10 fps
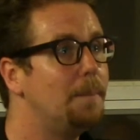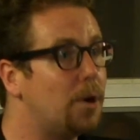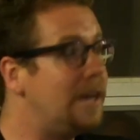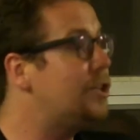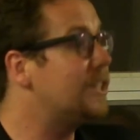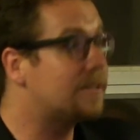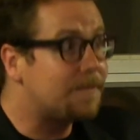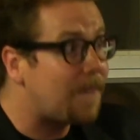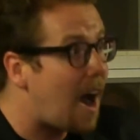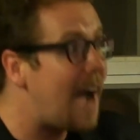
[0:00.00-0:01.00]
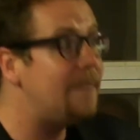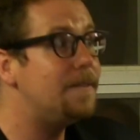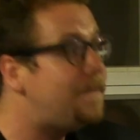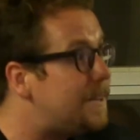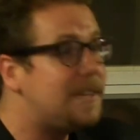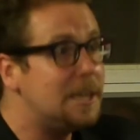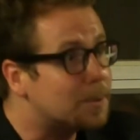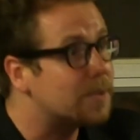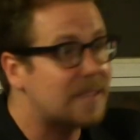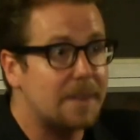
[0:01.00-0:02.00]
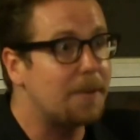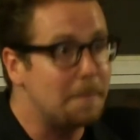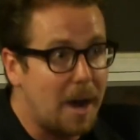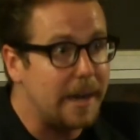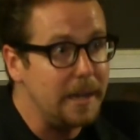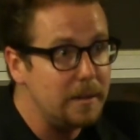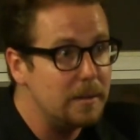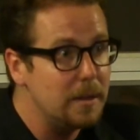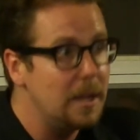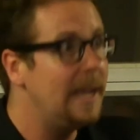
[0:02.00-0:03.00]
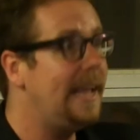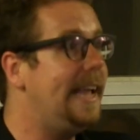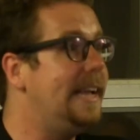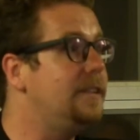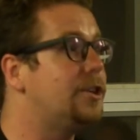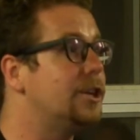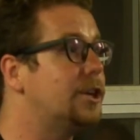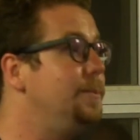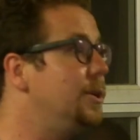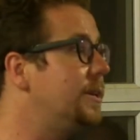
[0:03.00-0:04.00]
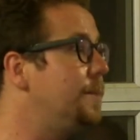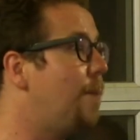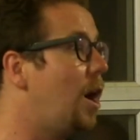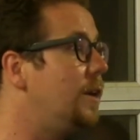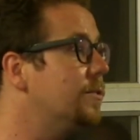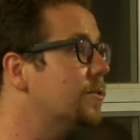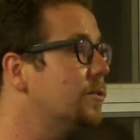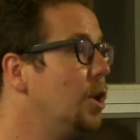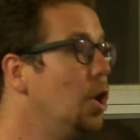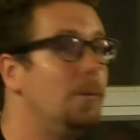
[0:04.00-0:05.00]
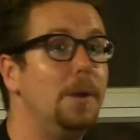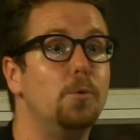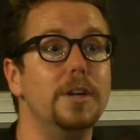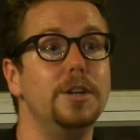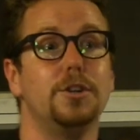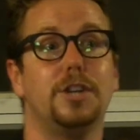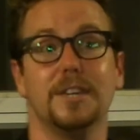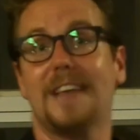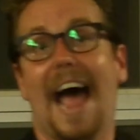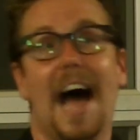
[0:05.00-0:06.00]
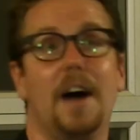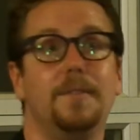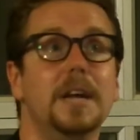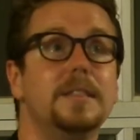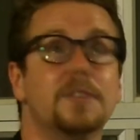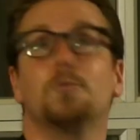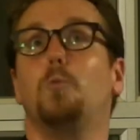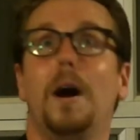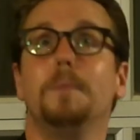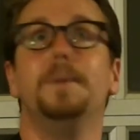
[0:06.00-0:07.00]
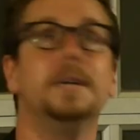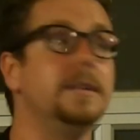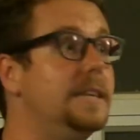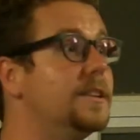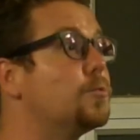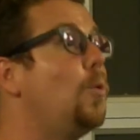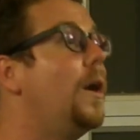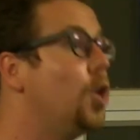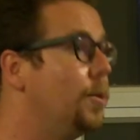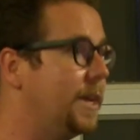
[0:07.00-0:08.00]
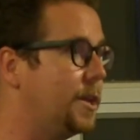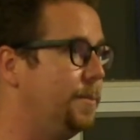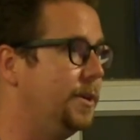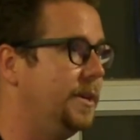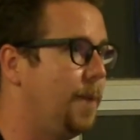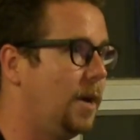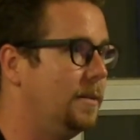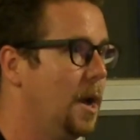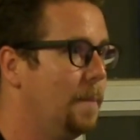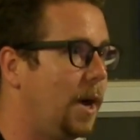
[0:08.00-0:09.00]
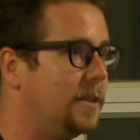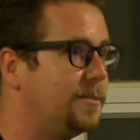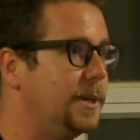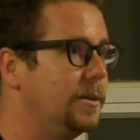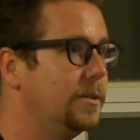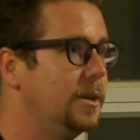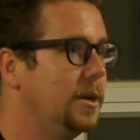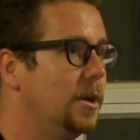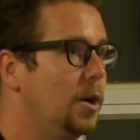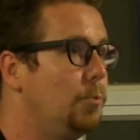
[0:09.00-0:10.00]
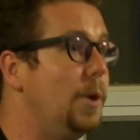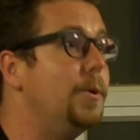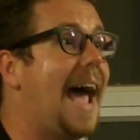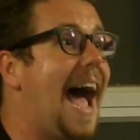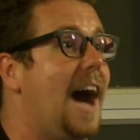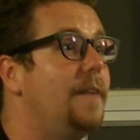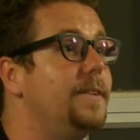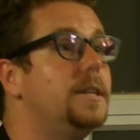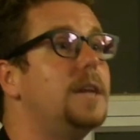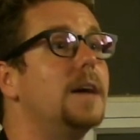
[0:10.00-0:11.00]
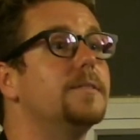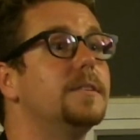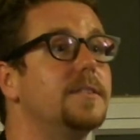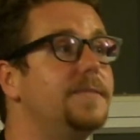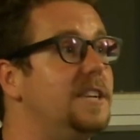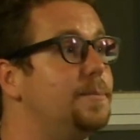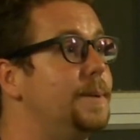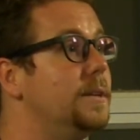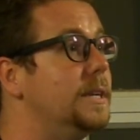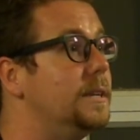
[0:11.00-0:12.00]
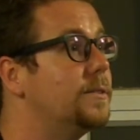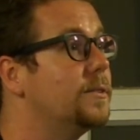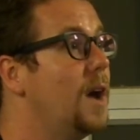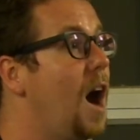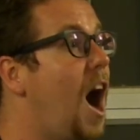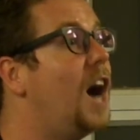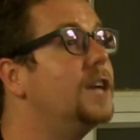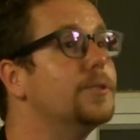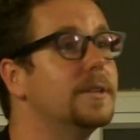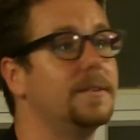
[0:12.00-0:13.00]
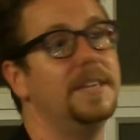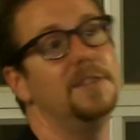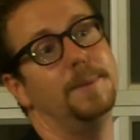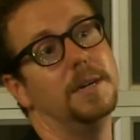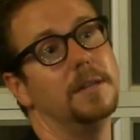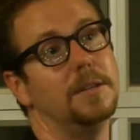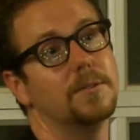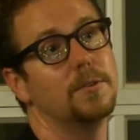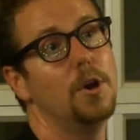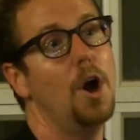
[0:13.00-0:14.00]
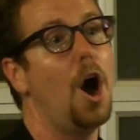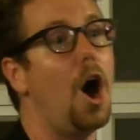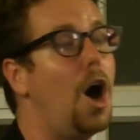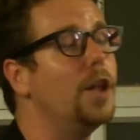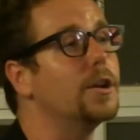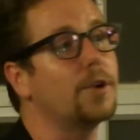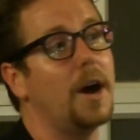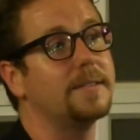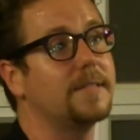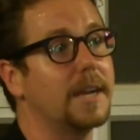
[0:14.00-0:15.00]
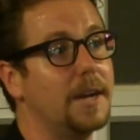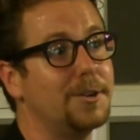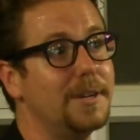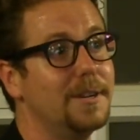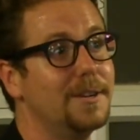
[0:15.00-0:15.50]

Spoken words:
put just 5 to 15% of our money into community bonds, we wouldn't just have this one building, this one home that community bonds built. We would have dozens of these buildings, hundreds of these buildings, all across the country.